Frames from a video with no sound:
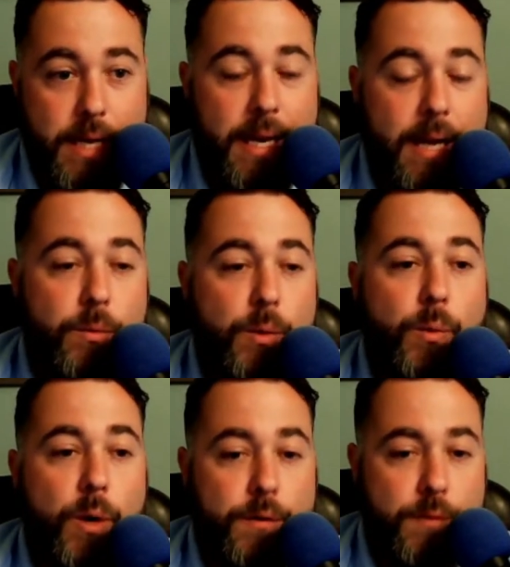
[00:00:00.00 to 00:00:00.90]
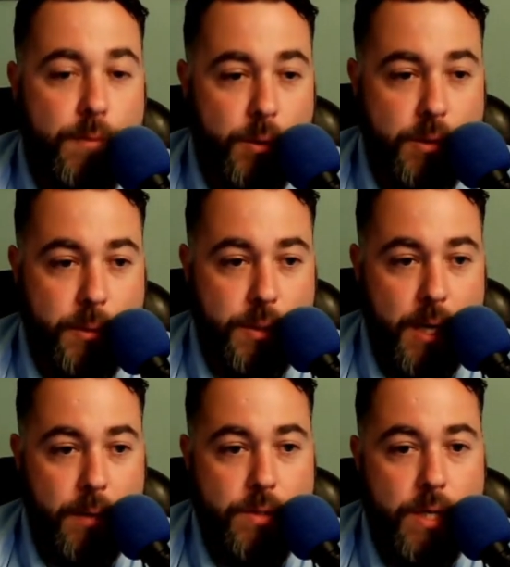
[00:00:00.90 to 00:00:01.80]
And that will work for multiple
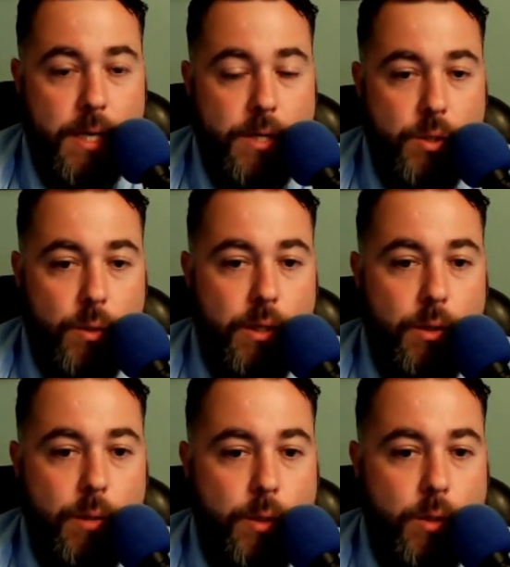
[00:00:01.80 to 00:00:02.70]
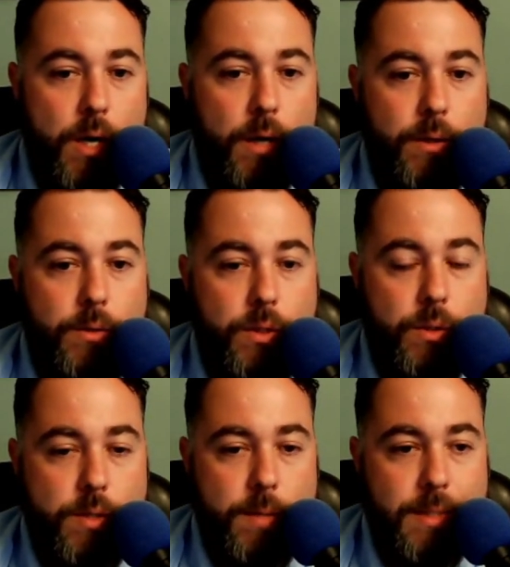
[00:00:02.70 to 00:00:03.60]
dogs. So literally when your dog goes to
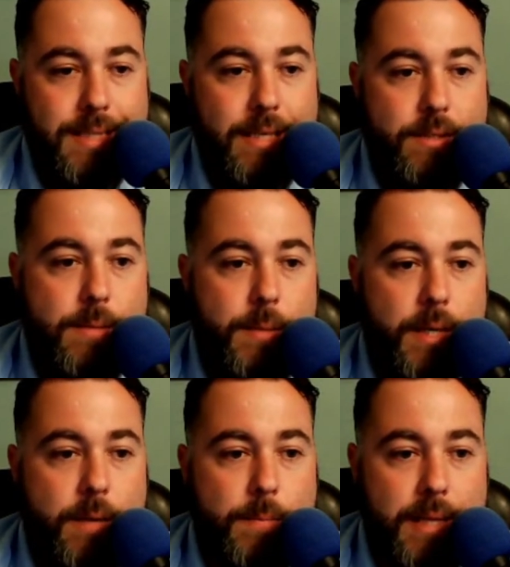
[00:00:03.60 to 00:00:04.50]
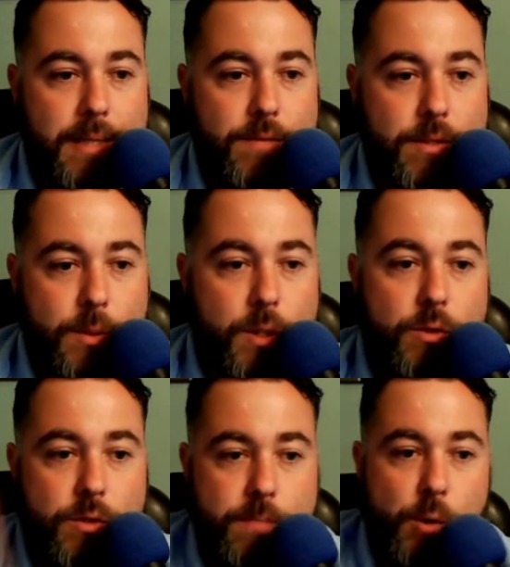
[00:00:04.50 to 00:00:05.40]
do something, tell somebody to pet the invisible dog.
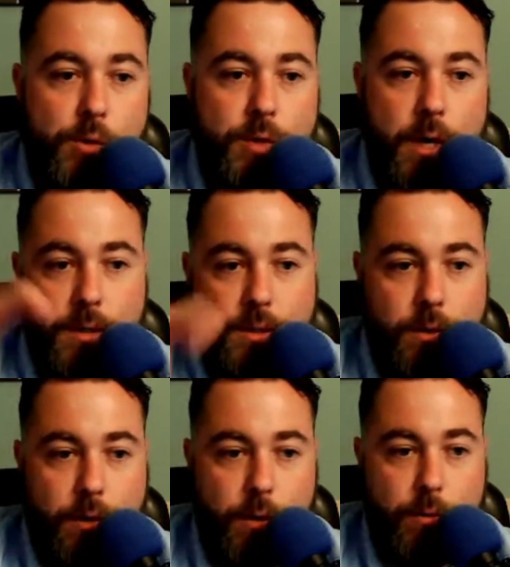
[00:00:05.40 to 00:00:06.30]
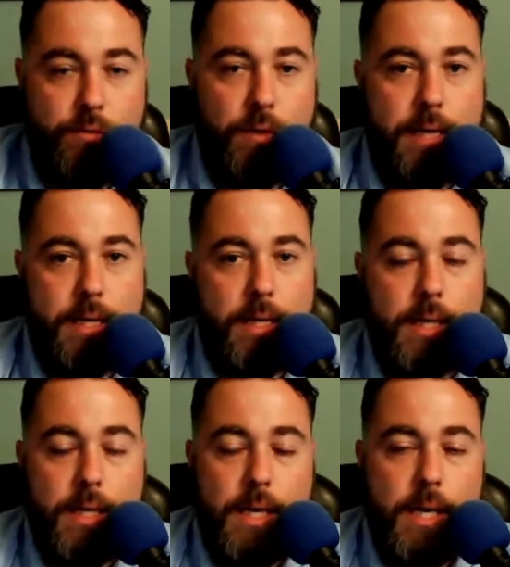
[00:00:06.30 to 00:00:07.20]
You'll see both dogs literally go and fight
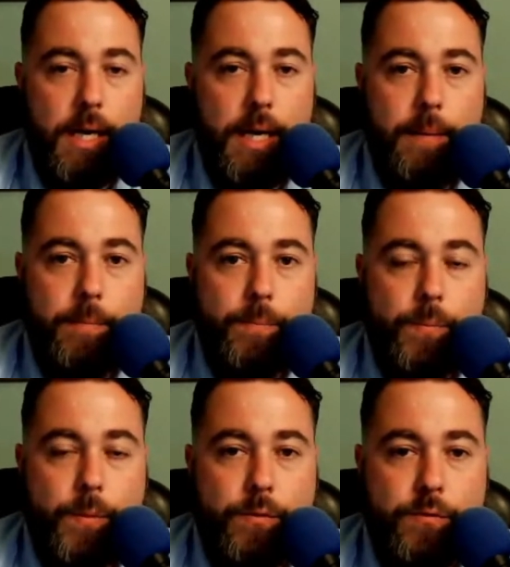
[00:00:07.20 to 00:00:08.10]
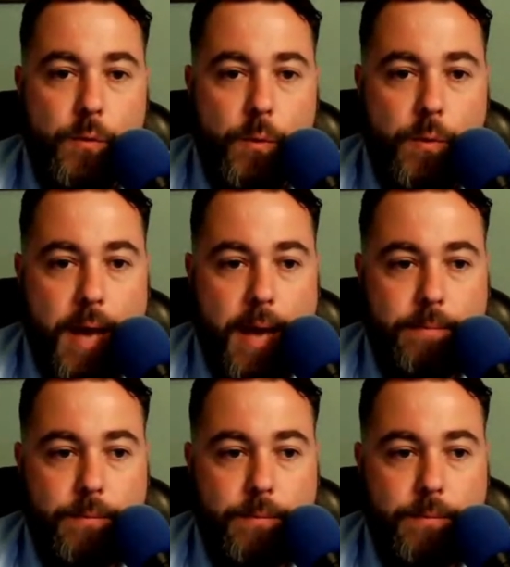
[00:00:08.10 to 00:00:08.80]
for that.